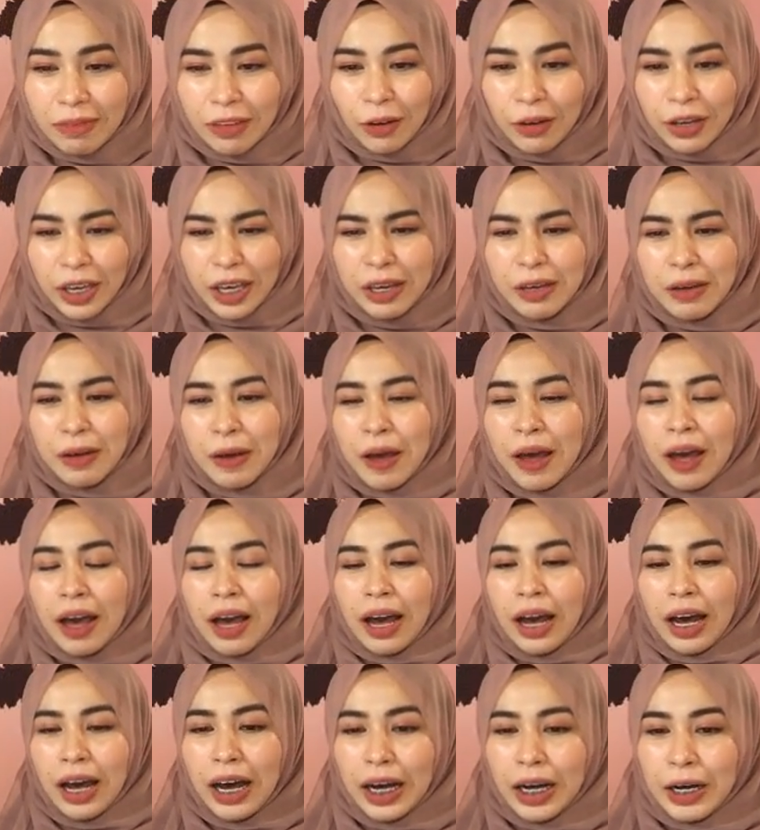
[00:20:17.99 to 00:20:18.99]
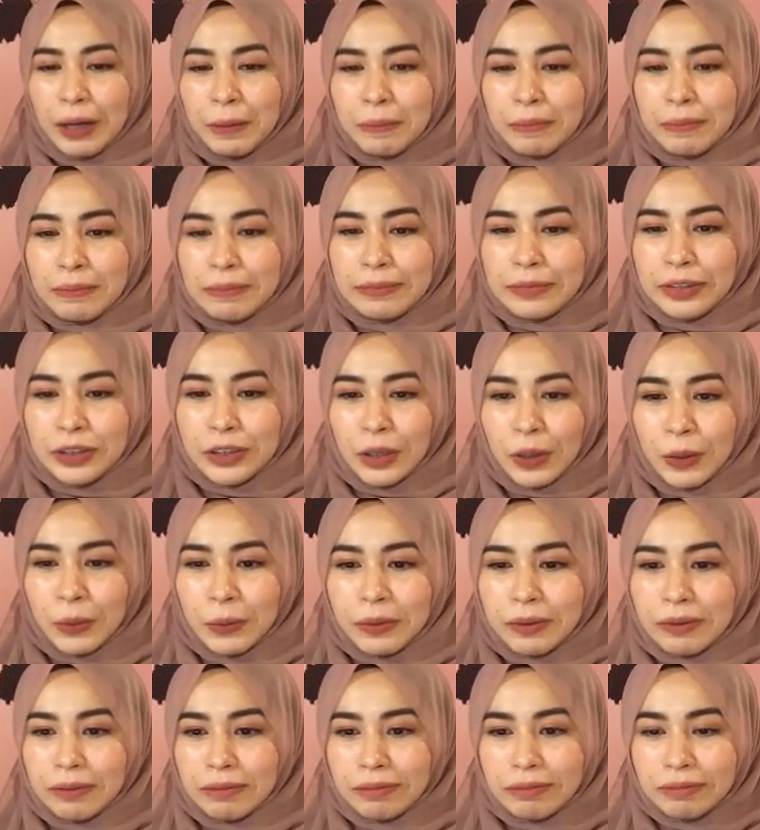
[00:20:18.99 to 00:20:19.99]
Okay,
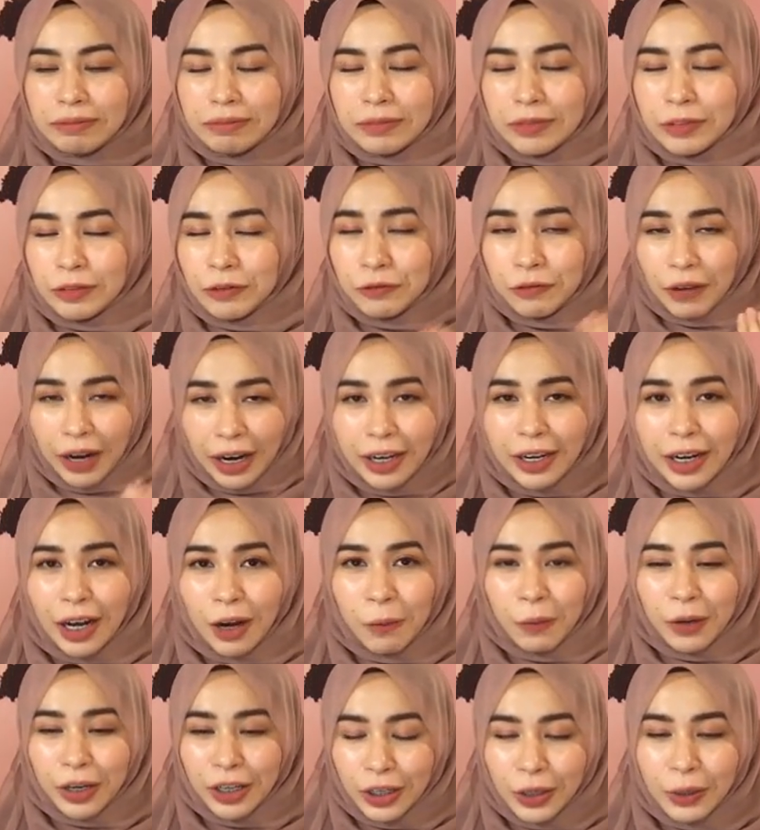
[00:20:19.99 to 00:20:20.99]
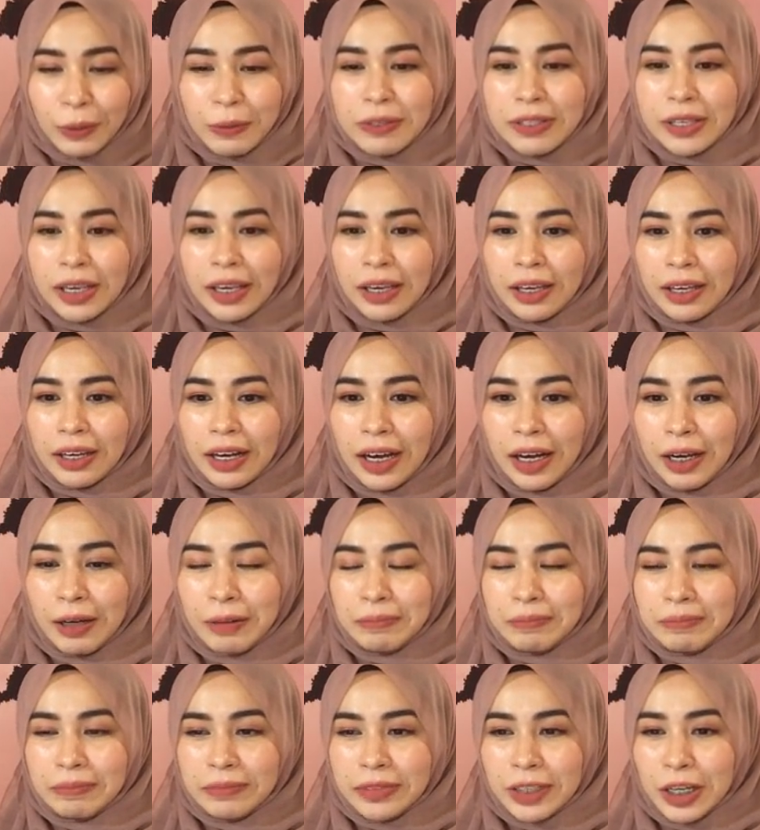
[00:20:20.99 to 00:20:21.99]
so right now we're using
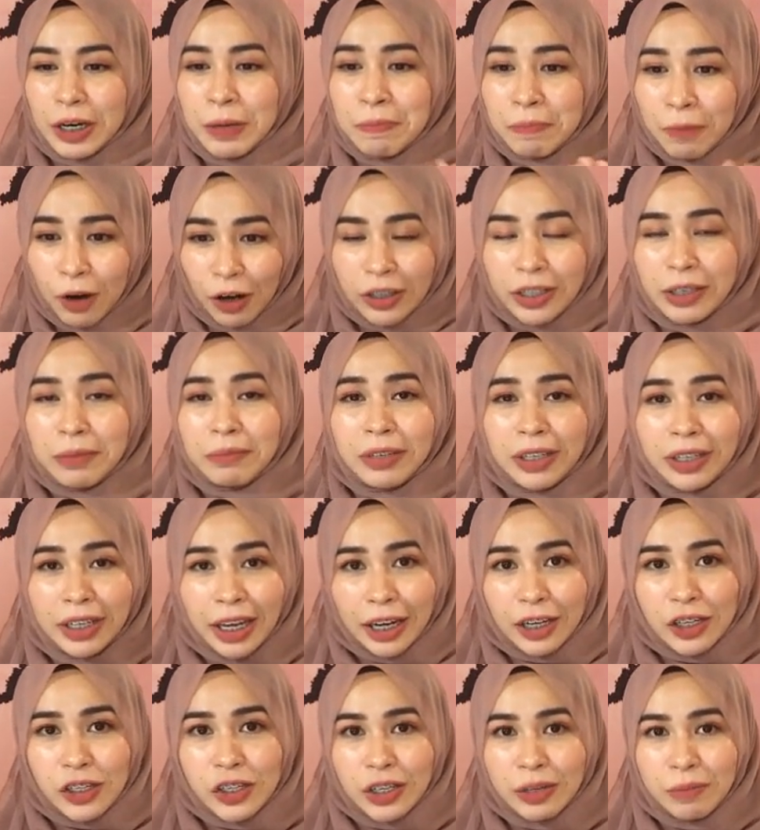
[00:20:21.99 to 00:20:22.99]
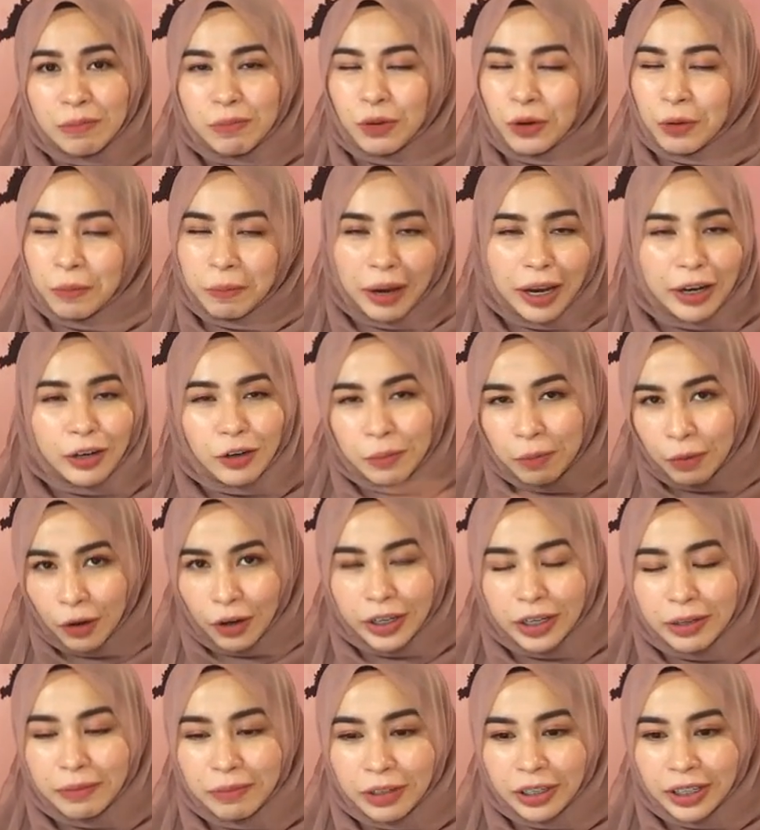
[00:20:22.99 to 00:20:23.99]
a modem connection, broadband or
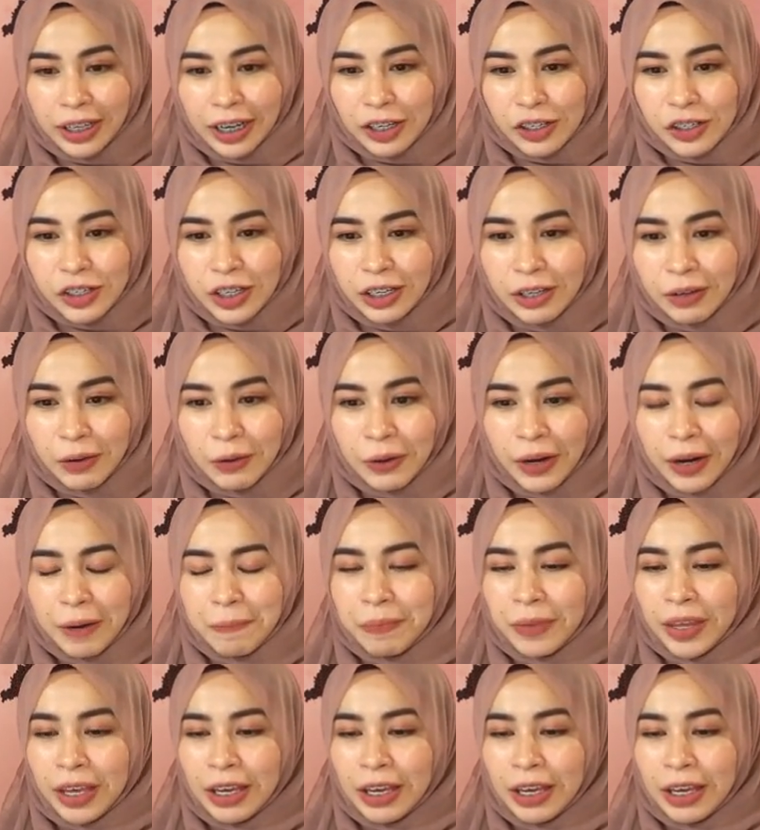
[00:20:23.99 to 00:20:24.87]
modem connection. All right,